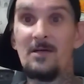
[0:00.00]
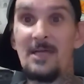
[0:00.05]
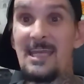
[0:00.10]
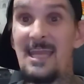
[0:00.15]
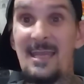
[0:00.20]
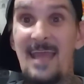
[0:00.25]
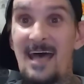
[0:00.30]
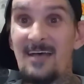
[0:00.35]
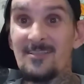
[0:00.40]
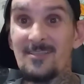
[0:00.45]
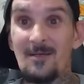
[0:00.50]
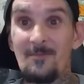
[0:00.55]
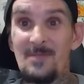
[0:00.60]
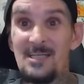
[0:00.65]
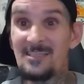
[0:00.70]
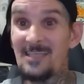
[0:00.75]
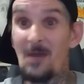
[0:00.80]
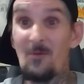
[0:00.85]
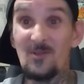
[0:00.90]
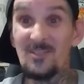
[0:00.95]
He didn't ask him.
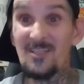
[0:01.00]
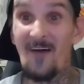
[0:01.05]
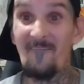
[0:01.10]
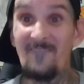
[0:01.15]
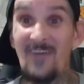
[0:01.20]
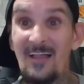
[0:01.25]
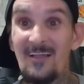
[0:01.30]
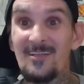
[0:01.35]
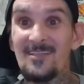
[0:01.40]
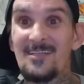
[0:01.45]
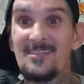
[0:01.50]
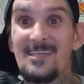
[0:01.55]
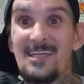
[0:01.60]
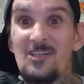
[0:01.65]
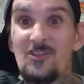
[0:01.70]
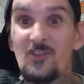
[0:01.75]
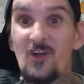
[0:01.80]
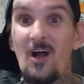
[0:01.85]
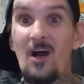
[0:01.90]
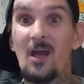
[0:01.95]
He's like, what's up, fellas? Let's
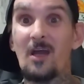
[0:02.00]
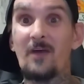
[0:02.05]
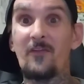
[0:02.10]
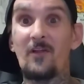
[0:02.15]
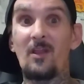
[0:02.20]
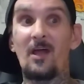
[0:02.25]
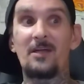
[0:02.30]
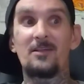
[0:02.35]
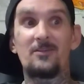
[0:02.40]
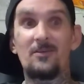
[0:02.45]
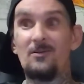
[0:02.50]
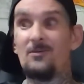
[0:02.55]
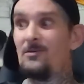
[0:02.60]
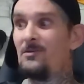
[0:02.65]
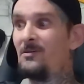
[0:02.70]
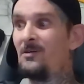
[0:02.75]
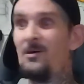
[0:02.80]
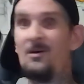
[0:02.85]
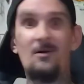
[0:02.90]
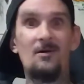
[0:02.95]
get drunk. They're like,
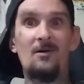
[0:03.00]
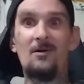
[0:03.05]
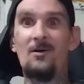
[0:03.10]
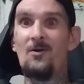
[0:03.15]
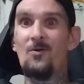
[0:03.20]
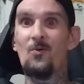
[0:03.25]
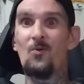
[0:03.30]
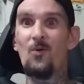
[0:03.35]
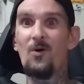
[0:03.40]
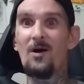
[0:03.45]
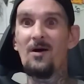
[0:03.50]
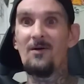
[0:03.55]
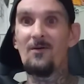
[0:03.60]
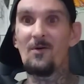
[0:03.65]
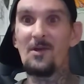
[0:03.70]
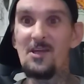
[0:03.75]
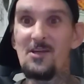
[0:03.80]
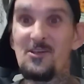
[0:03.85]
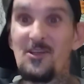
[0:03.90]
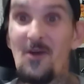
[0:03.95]
dude,
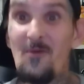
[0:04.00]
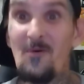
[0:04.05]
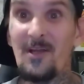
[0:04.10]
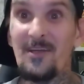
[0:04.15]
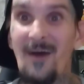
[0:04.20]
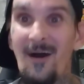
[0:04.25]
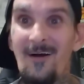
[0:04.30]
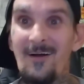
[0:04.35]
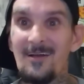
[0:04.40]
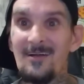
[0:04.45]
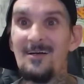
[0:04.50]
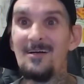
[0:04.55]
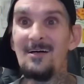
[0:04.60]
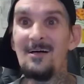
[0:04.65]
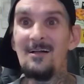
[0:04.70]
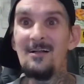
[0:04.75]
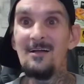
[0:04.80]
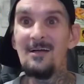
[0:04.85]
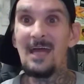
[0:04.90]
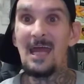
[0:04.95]
whoa, what are you doing, dog?
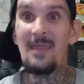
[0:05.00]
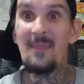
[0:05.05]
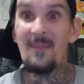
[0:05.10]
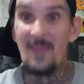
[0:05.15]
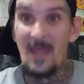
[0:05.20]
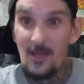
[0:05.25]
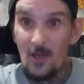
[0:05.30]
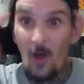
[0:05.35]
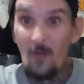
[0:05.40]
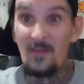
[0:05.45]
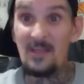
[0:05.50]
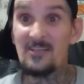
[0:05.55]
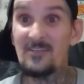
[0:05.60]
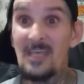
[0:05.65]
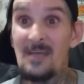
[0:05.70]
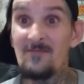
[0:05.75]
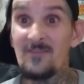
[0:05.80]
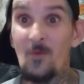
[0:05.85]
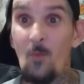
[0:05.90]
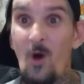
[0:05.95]
And then they know these
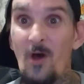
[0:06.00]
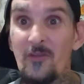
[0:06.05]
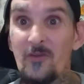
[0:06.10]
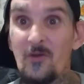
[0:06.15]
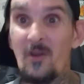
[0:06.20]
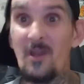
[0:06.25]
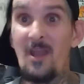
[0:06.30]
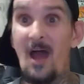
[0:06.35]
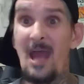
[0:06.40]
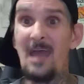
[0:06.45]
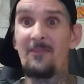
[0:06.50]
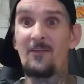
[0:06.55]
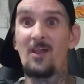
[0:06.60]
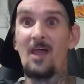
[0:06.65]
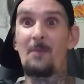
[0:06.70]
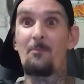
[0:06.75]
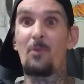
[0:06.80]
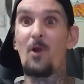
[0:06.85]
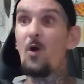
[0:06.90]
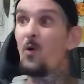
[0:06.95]
he's leaving to Wasco tonight, and they're
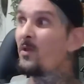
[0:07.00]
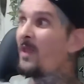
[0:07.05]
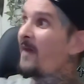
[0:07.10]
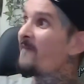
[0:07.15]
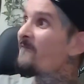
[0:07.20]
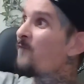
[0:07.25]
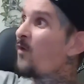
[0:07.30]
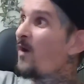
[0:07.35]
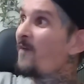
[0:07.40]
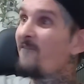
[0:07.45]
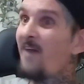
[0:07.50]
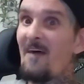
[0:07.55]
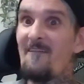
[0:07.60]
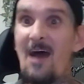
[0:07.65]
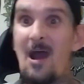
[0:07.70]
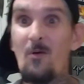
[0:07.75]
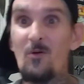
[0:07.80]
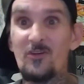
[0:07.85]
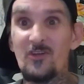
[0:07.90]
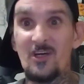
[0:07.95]
like, bro, in like four or five
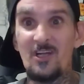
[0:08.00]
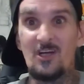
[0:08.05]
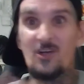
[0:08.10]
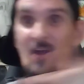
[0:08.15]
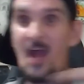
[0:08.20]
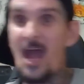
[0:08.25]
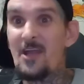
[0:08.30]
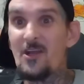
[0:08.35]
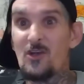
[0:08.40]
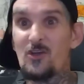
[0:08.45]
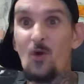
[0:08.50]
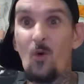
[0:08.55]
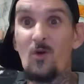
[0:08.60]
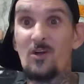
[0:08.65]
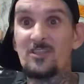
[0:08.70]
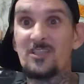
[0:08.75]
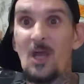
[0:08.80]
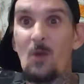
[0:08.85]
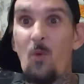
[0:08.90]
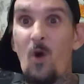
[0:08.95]
hours, you're going to crack your door
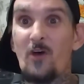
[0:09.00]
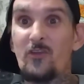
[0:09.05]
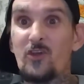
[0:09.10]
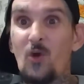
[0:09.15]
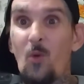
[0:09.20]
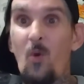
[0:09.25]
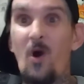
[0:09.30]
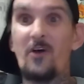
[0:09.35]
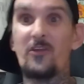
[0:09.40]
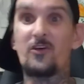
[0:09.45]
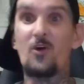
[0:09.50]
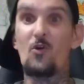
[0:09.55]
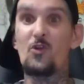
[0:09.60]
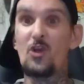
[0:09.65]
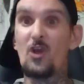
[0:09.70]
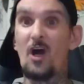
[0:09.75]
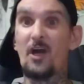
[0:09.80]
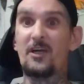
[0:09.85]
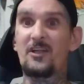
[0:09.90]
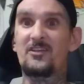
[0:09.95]
and say Wasco, Wasco,
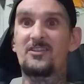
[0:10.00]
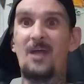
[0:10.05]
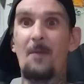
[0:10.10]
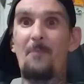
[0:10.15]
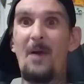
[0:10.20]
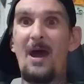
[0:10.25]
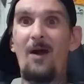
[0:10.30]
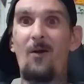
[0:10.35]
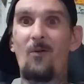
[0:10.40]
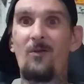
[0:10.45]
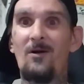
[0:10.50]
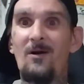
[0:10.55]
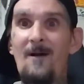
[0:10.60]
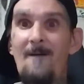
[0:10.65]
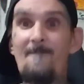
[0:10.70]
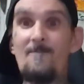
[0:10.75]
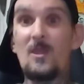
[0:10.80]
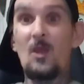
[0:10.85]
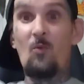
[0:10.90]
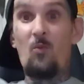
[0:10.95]
and you're not going to step out.
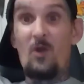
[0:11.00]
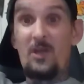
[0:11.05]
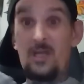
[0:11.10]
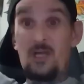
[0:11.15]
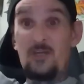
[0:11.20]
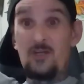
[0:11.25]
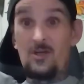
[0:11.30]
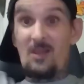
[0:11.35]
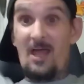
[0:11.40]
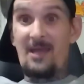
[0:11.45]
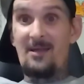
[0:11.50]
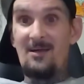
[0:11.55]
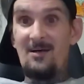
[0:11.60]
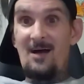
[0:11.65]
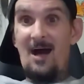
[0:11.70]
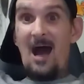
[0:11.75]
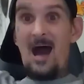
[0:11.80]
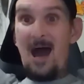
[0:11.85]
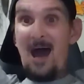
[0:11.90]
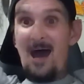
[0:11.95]
What are you going to do? Like,
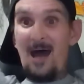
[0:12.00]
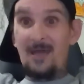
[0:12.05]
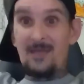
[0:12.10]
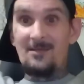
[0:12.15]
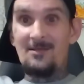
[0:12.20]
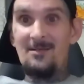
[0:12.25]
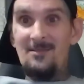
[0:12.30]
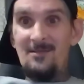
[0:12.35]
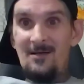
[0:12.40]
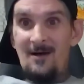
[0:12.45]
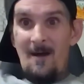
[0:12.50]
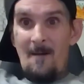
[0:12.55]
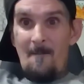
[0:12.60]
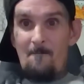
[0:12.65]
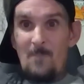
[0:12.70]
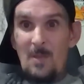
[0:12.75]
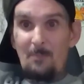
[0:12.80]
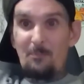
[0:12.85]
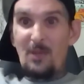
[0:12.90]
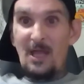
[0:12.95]
hi,
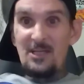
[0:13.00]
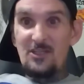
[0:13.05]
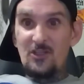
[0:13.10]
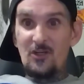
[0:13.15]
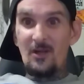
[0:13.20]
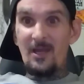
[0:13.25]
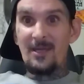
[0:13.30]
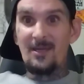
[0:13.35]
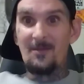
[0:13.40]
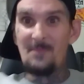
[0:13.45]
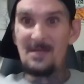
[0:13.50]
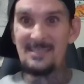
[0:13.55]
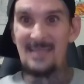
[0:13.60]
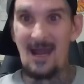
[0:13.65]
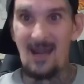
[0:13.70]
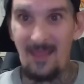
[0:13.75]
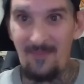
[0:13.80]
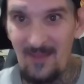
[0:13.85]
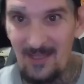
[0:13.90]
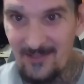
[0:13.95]
me play trick, me
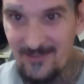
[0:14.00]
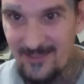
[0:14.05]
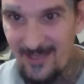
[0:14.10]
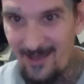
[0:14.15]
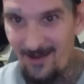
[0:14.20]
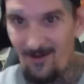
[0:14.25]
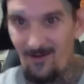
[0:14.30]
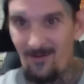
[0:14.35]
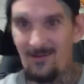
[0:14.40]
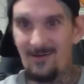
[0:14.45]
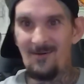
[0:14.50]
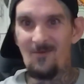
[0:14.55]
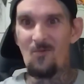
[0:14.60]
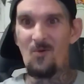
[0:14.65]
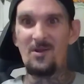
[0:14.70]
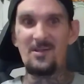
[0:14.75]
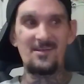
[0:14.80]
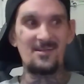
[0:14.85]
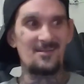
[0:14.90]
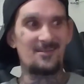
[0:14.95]
down in this cell.
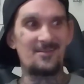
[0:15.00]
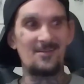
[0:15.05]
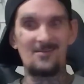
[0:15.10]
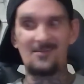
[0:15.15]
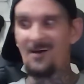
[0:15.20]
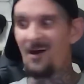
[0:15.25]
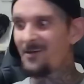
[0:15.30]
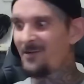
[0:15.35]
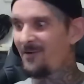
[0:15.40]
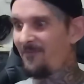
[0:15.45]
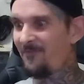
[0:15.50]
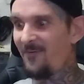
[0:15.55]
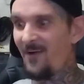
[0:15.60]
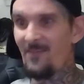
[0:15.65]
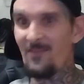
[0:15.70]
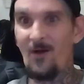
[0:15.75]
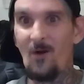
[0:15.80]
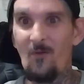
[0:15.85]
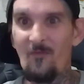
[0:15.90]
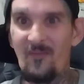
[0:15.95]
What are you going to do, dog? You're
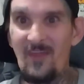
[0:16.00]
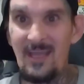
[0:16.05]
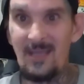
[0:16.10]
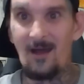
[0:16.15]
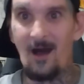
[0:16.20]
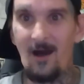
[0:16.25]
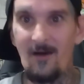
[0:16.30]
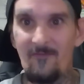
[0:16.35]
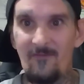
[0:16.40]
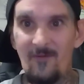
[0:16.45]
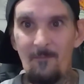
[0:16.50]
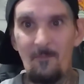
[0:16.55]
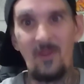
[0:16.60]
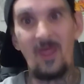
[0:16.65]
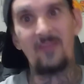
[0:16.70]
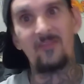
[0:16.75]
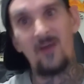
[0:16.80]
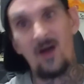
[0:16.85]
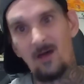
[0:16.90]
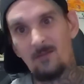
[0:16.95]
fronting the whole thing off. But
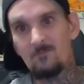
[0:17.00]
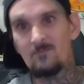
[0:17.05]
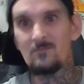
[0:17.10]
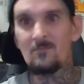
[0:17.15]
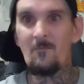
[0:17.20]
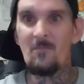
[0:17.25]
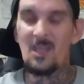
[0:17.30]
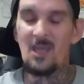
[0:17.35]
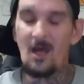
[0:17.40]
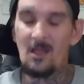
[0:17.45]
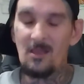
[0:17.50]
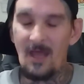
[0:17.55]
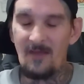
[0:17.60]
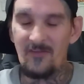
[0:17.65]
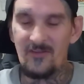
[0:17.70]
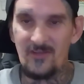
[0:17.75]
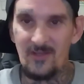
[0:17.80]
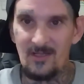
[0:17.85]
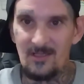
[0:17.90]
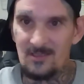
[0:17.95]
they thought, got a
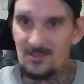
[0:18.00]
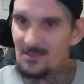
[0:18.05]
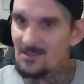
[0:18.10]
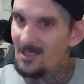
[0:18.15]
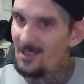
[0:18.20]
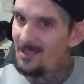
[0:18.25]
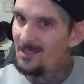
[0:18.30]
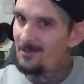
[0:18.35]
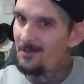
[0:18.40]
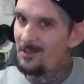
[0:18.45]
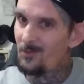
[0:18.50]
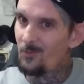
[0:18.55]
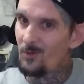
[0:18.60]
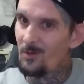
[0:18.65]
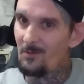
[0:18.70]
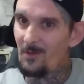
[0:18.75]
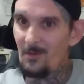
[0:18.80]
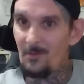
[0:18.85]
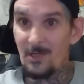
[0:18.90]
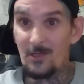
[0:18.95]
life sentence, he
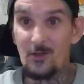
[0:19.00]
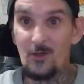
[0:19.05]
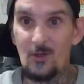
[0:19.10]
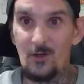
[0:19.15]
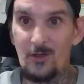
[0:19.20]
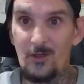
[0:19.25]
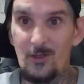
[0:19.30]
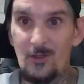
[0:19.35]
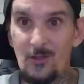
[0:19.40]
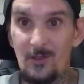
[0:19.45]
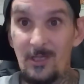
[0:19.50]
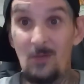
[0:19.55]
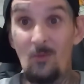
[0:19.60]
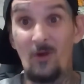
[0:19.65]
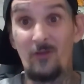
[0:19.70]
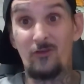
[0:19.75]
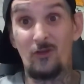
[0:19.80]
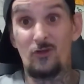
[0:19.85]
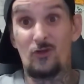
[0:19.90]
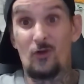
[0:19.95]
went a little bit cuckoo, he
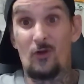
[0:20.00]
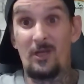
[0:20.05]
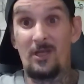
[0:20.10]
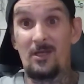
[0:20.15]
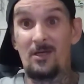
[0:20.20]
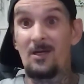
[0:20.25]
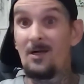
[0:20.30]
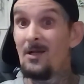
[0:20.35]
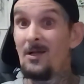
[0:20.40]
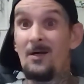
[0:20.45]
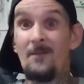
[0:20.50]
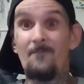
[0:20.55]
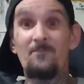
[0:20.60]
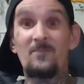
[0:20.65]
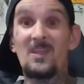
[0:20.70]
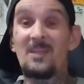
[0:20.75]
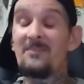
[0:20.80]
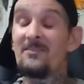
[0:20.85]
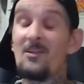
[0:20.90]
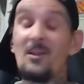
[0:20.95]
wants to drink.
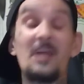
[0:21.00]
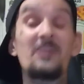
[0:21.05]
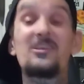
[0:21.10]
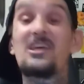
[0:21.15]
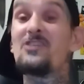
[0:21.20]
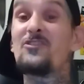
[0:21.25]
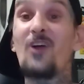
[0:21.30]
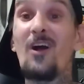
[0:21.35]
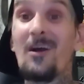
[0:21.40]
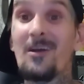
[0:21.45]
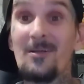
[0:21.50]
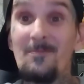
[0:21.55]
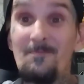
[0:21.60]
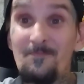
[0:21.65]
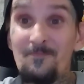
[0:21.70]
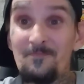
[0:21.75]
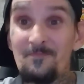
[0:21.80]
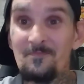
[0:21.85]
Let's get drunk.